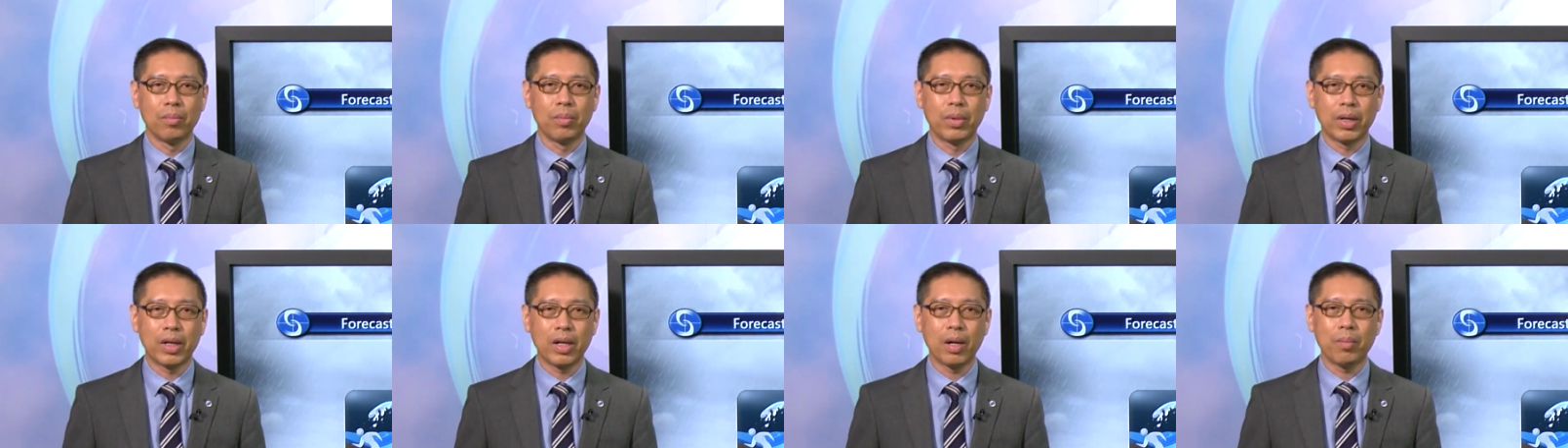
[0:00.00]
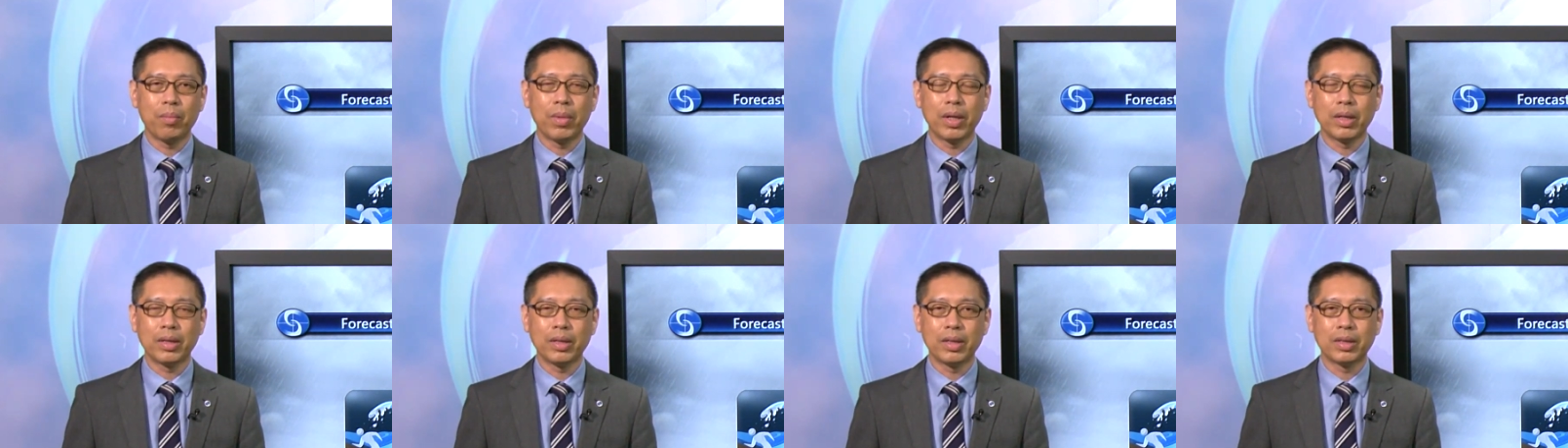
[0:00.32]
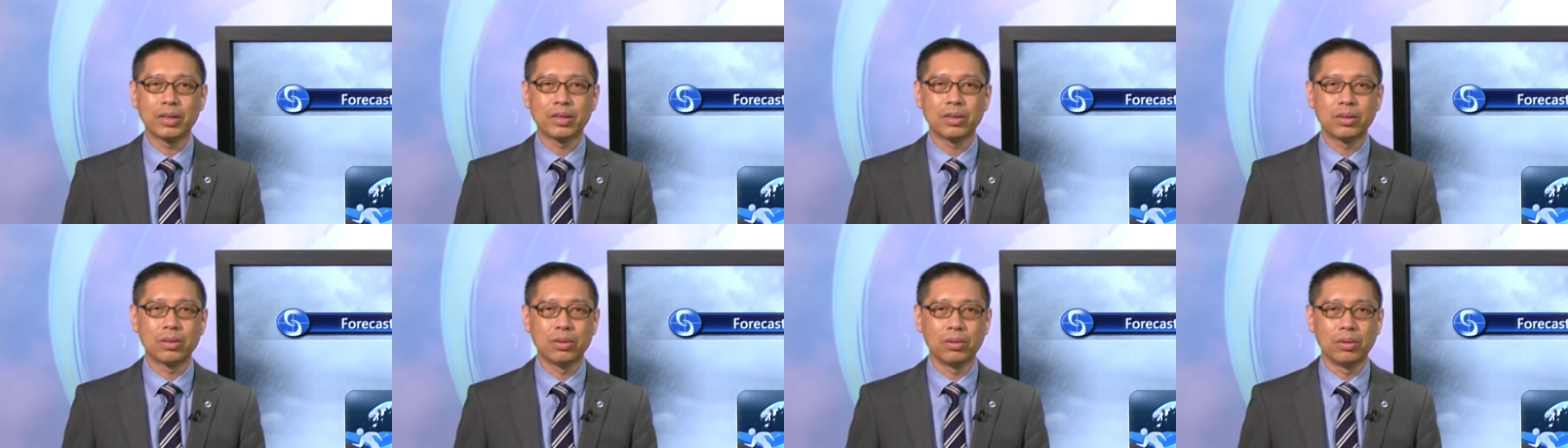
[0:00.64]
becoming
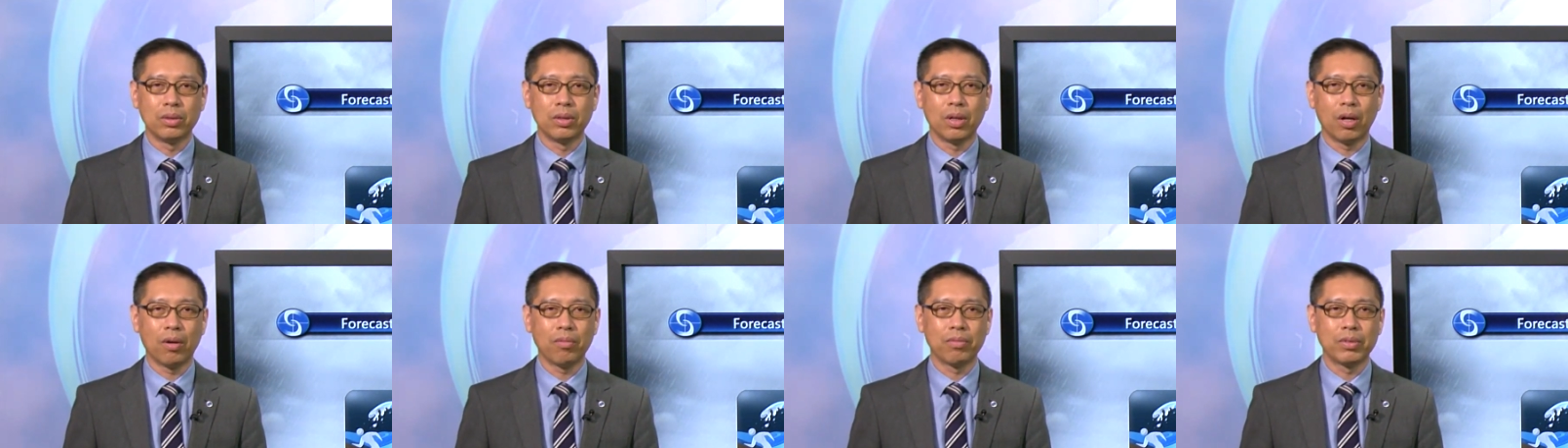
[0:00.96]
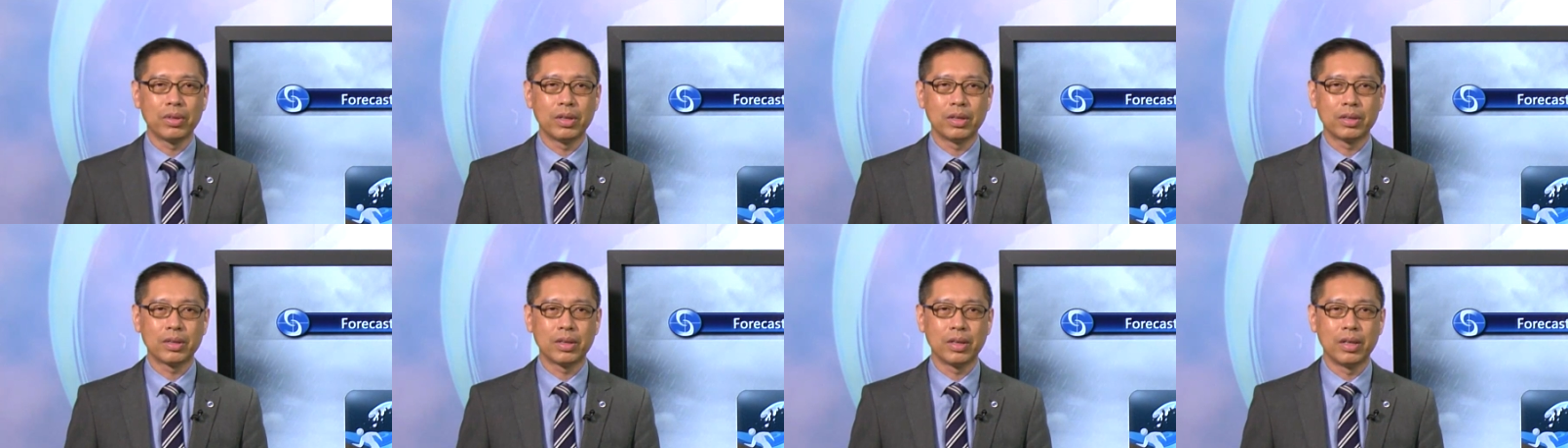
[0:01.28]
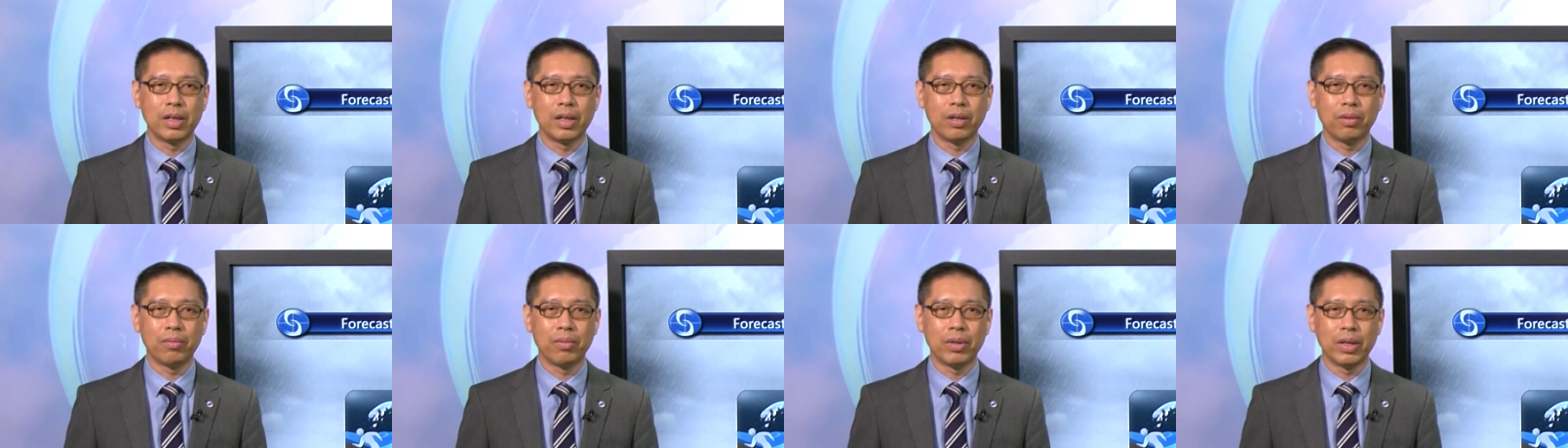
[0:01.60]
east to
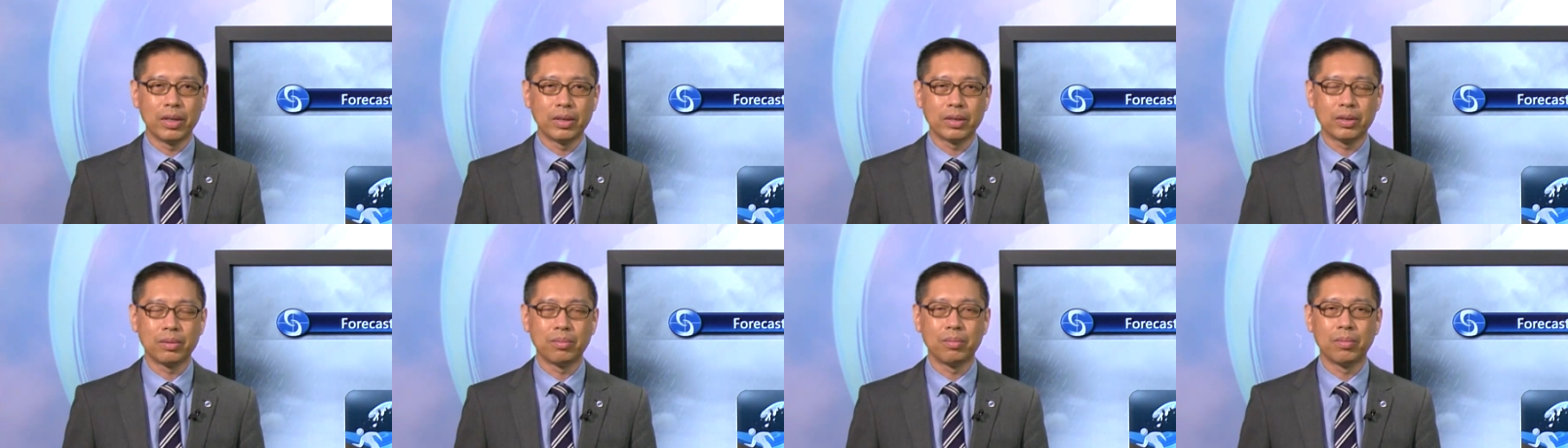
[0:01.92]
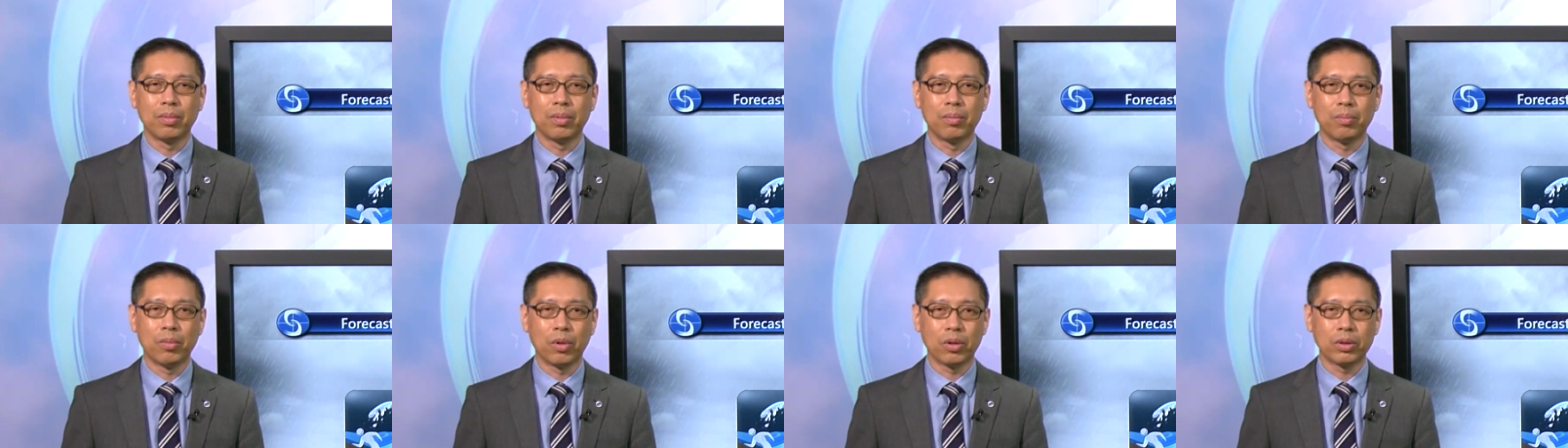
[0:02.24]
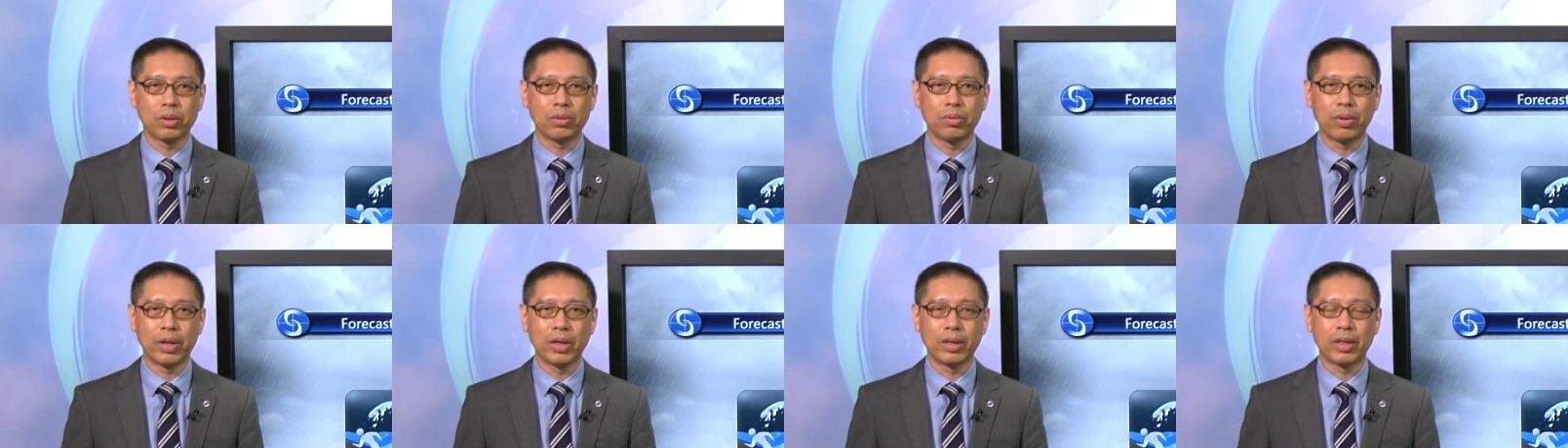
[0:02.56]
northeasterly winds
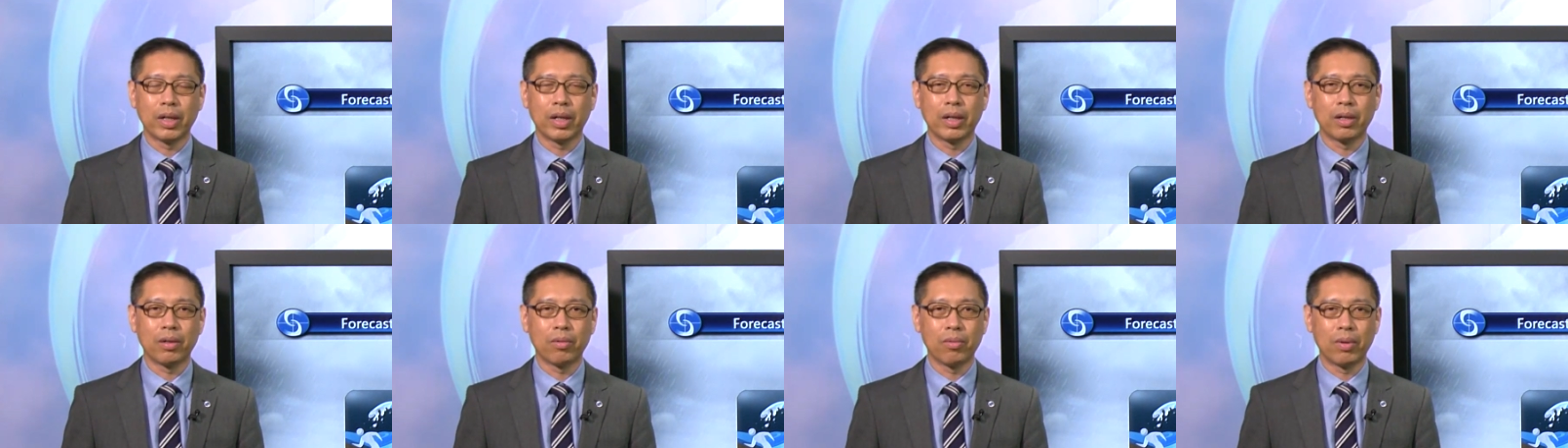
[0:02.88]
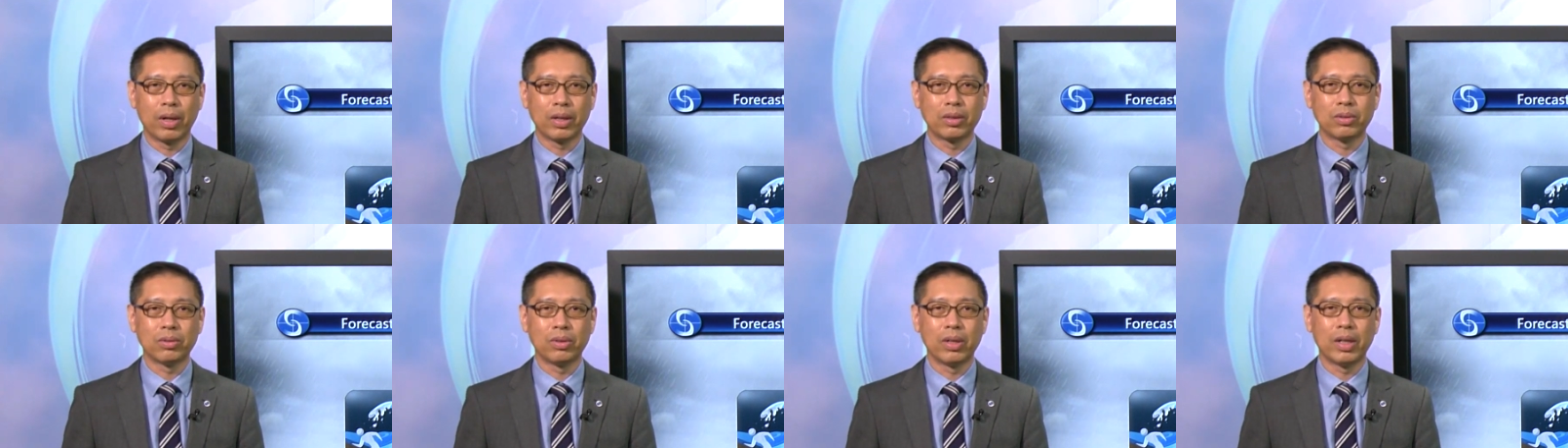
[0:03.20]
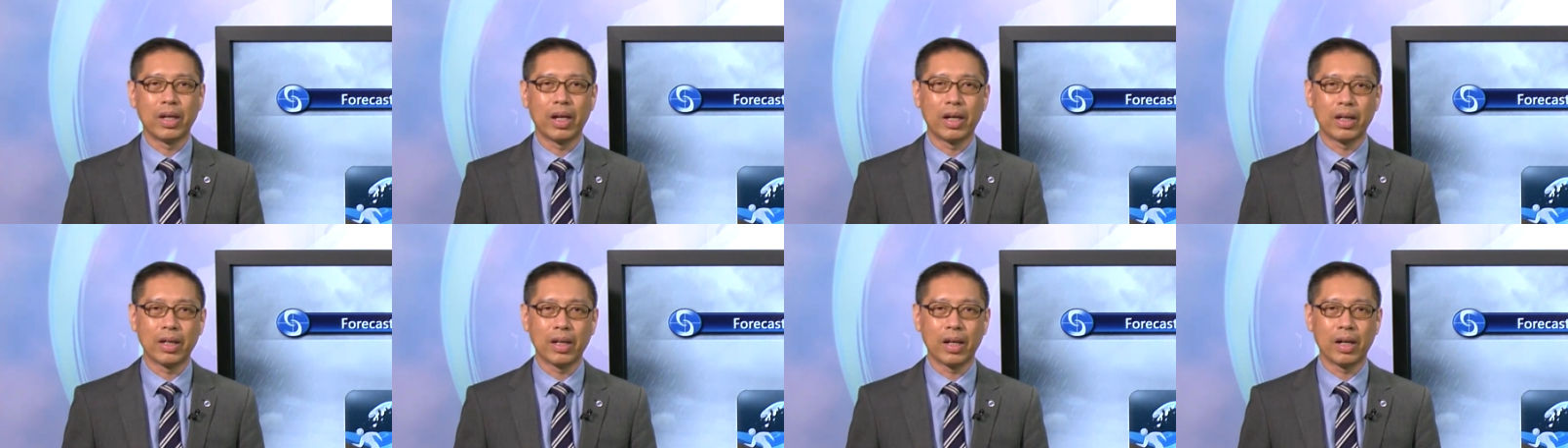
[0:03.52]
moderating
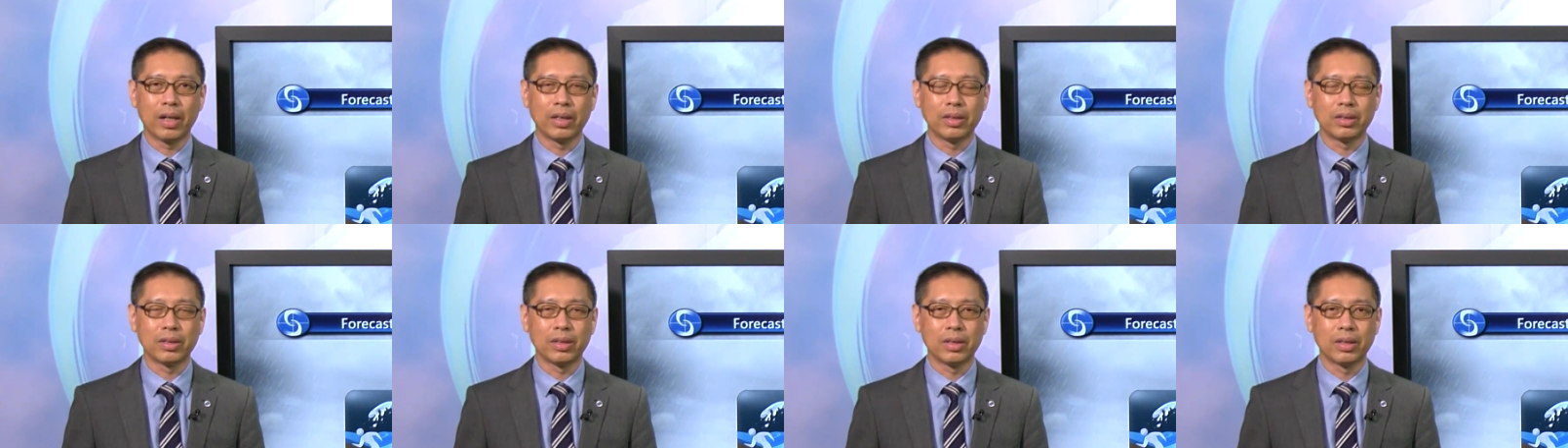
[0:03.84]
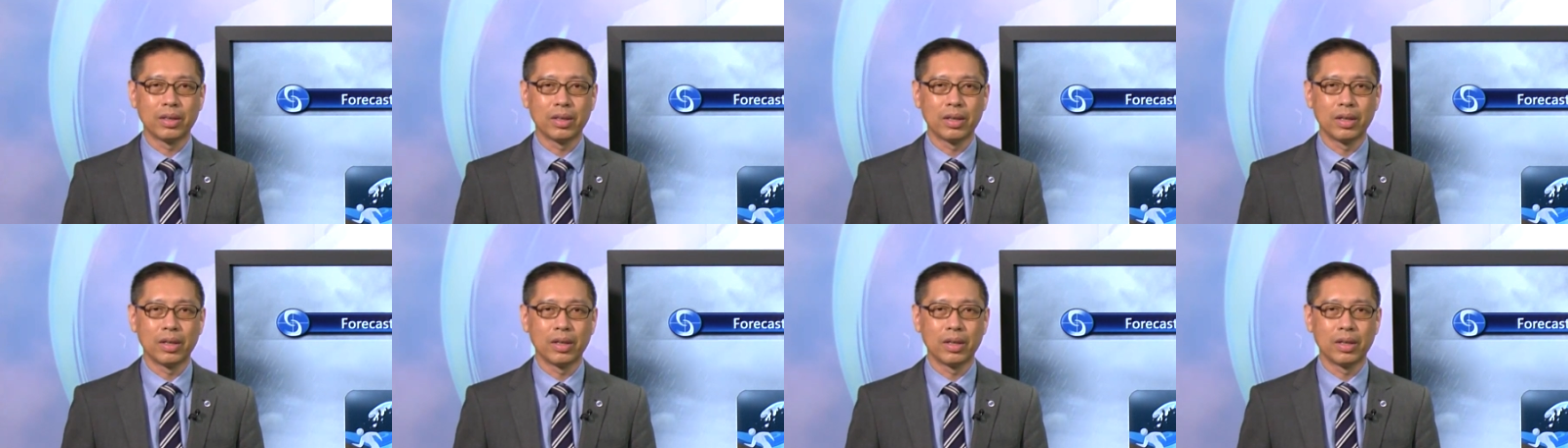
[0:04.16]
gradually at night.